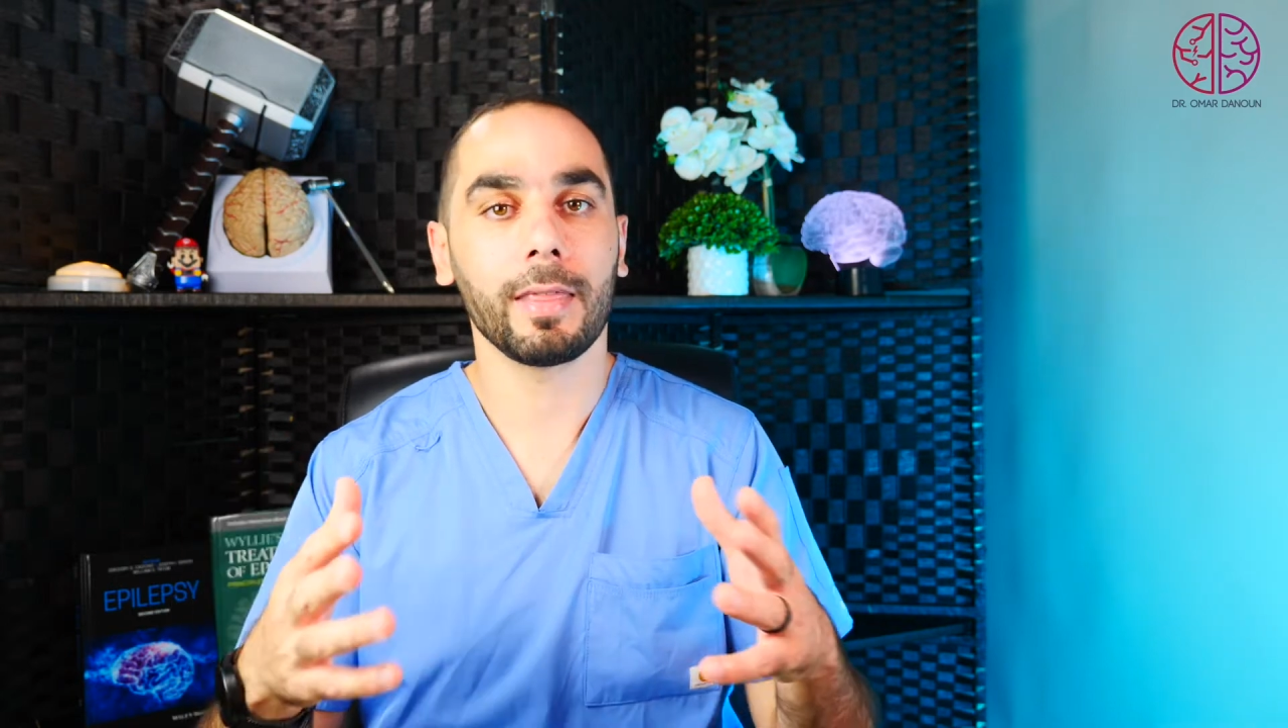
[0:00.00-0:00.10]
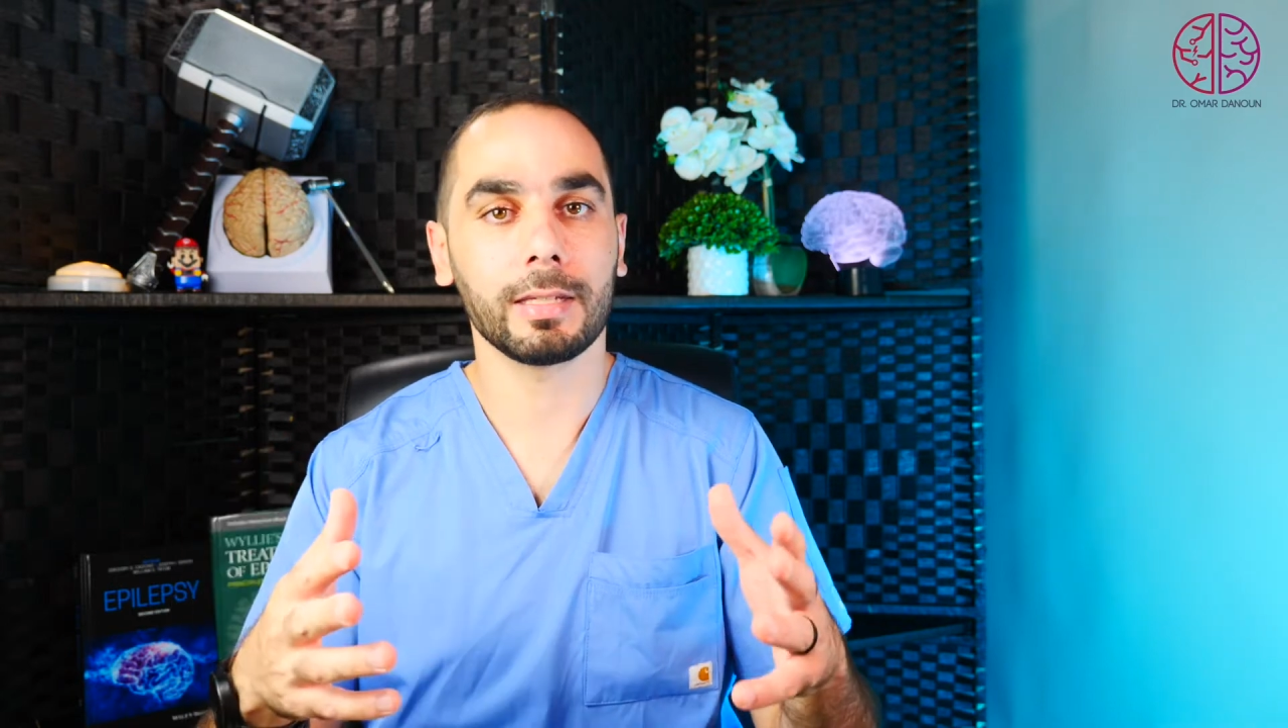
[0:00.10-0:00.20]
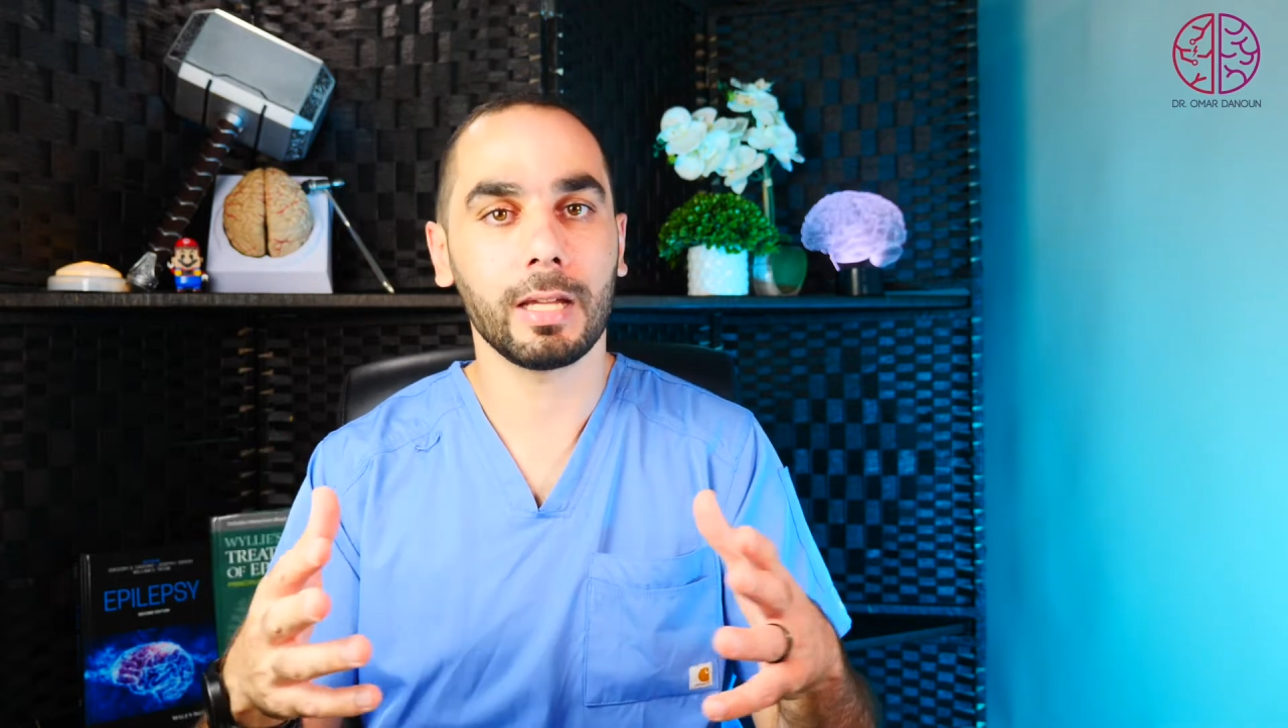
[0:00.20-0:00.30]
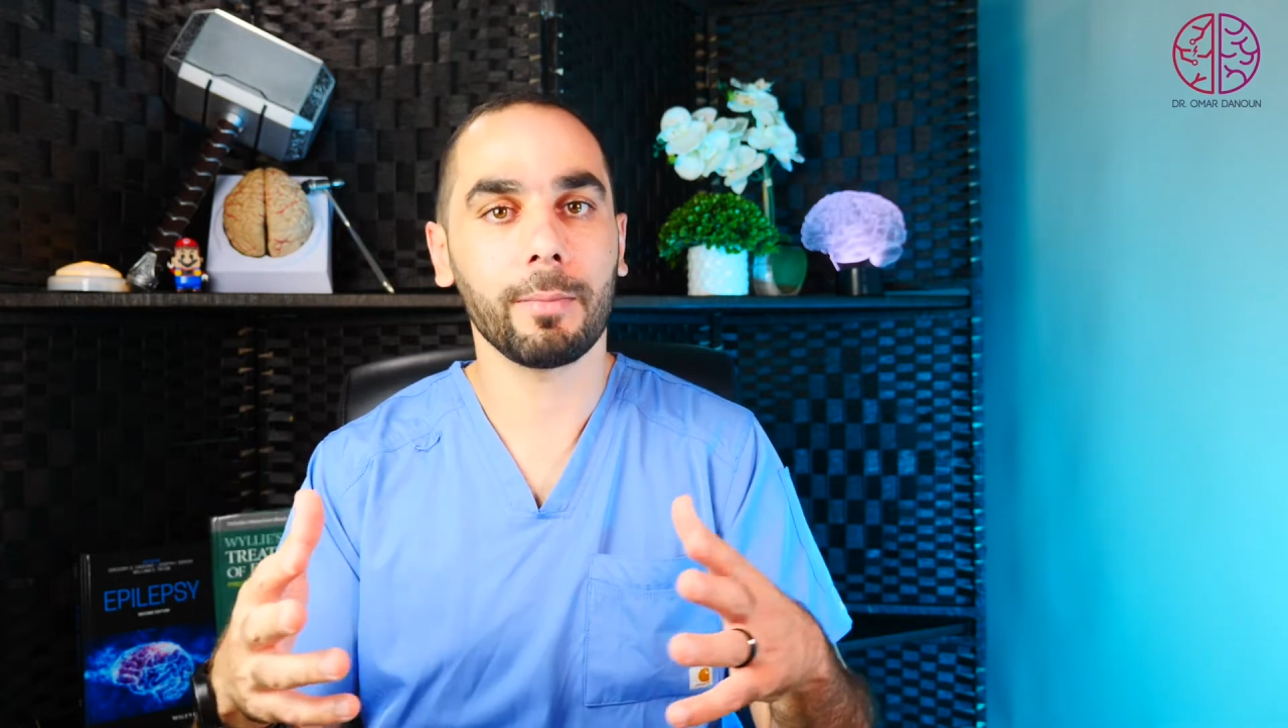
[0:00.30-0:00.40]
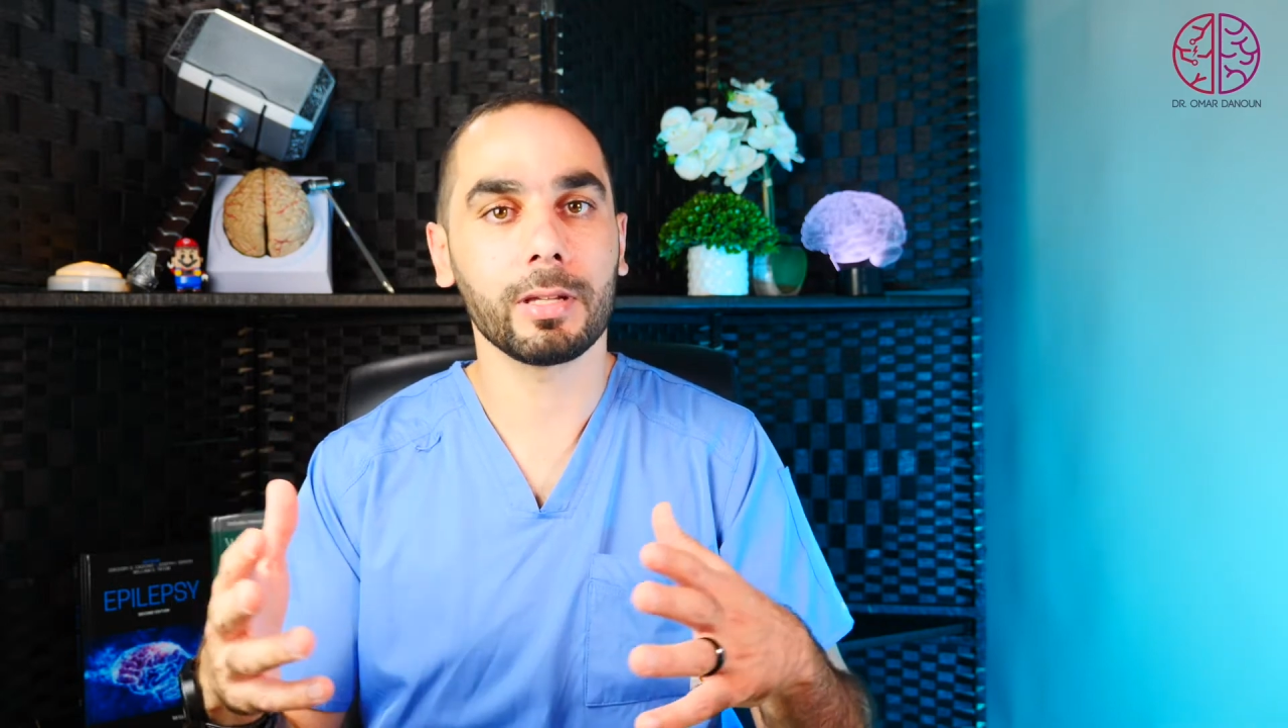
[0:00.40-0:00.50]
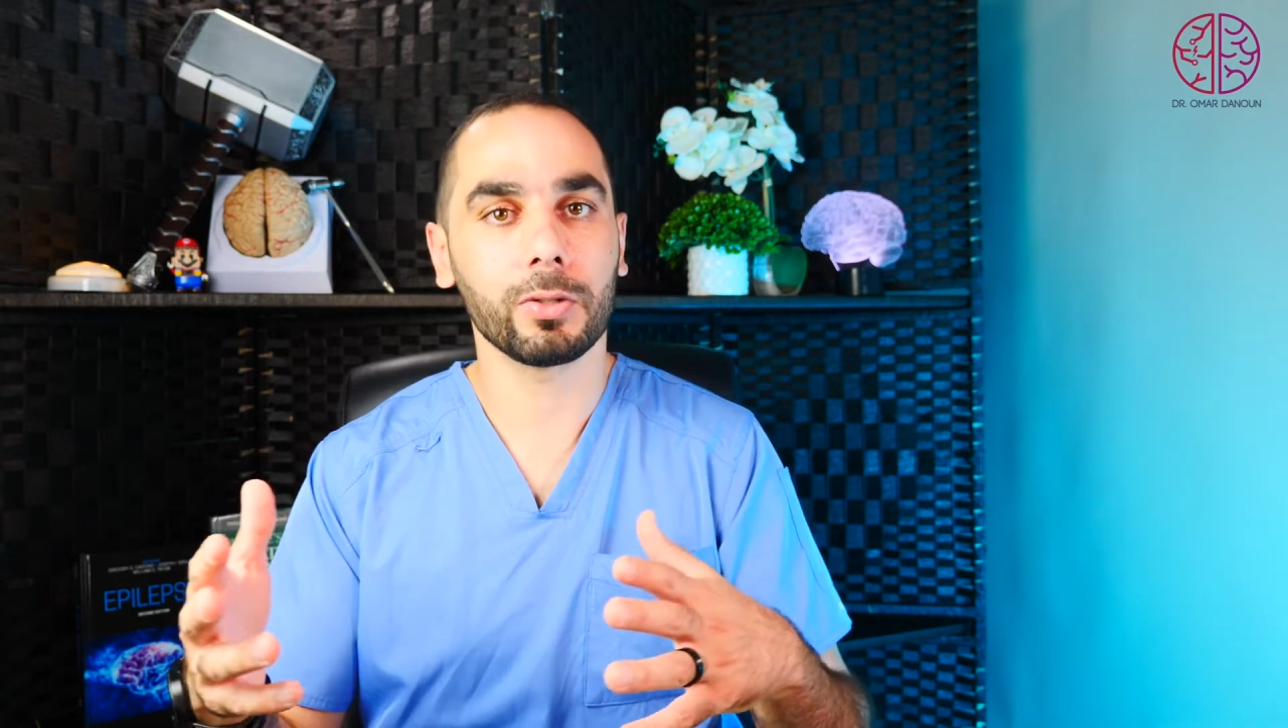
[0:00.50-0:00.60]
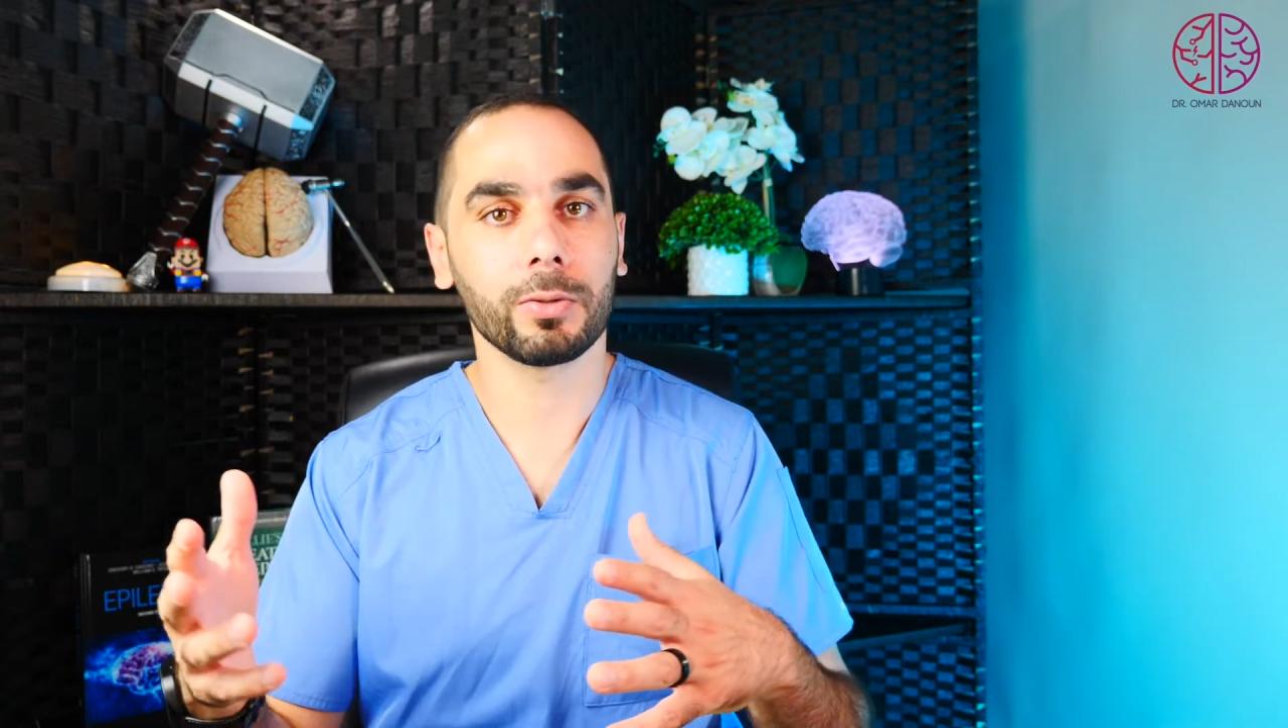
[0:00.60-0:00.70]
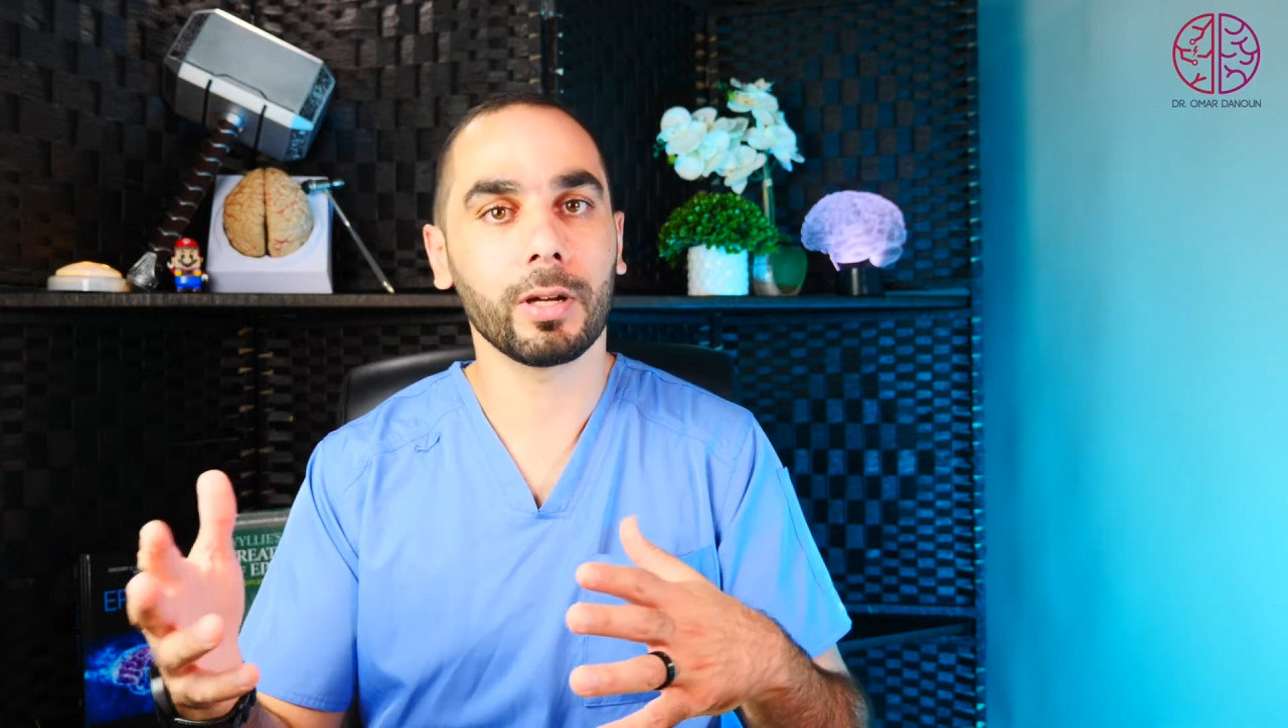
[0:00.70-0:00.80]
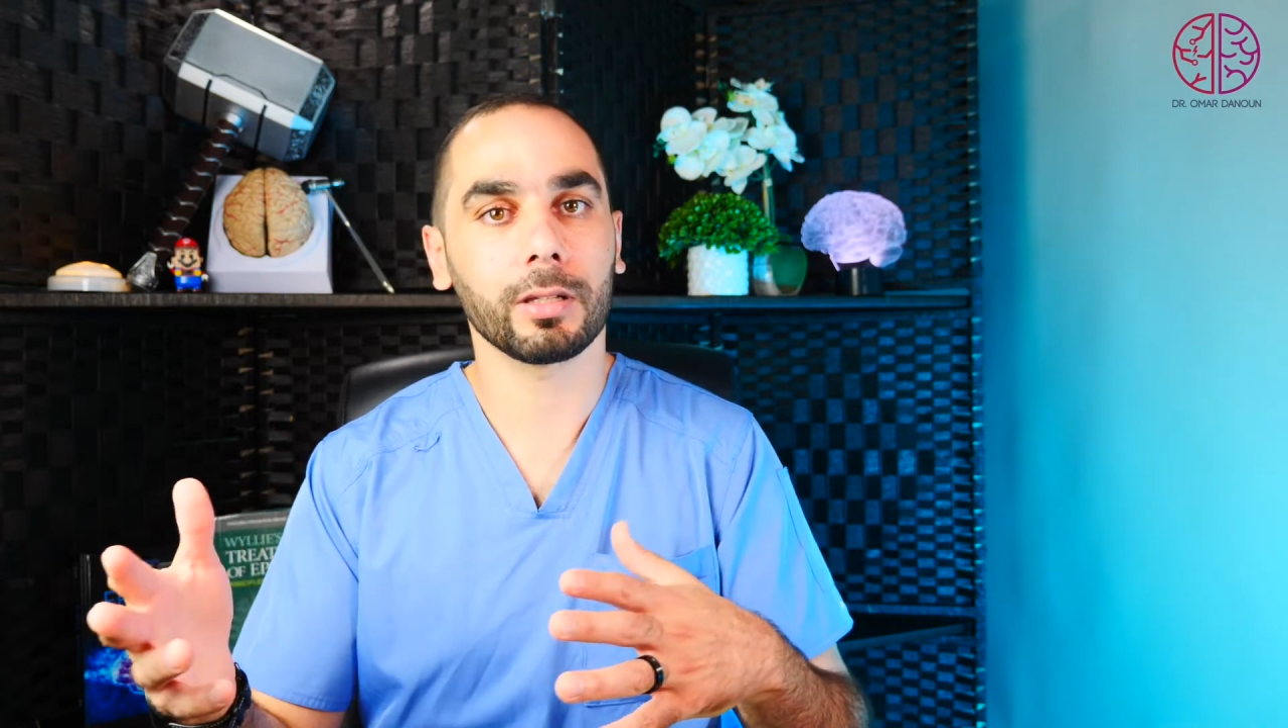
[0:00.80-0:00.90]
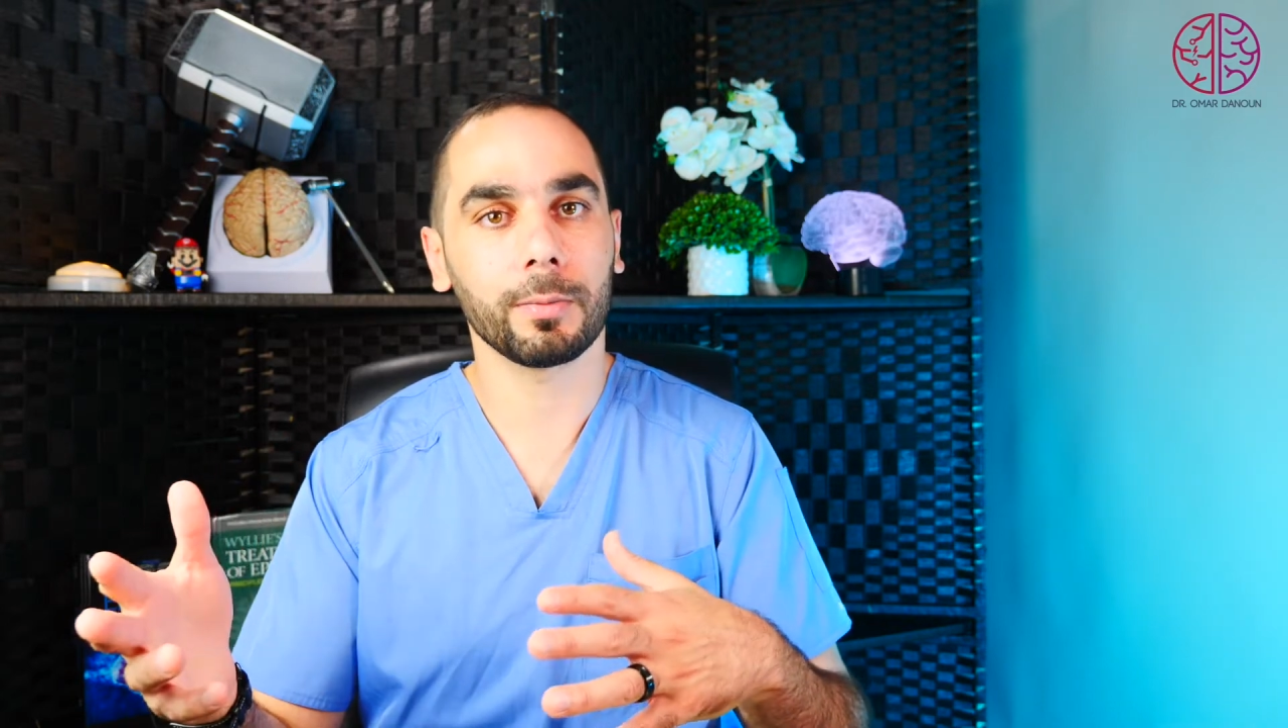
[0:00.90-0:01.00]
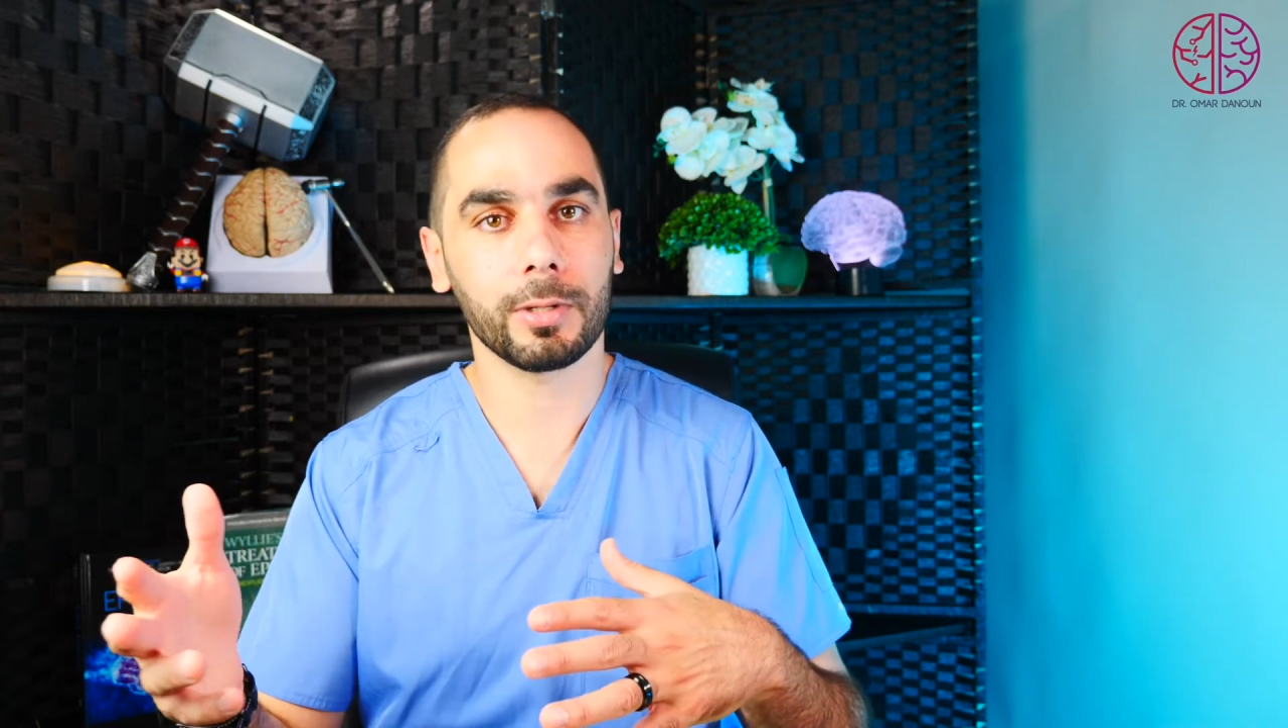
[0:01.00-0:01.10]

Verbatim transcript: the same as your doctor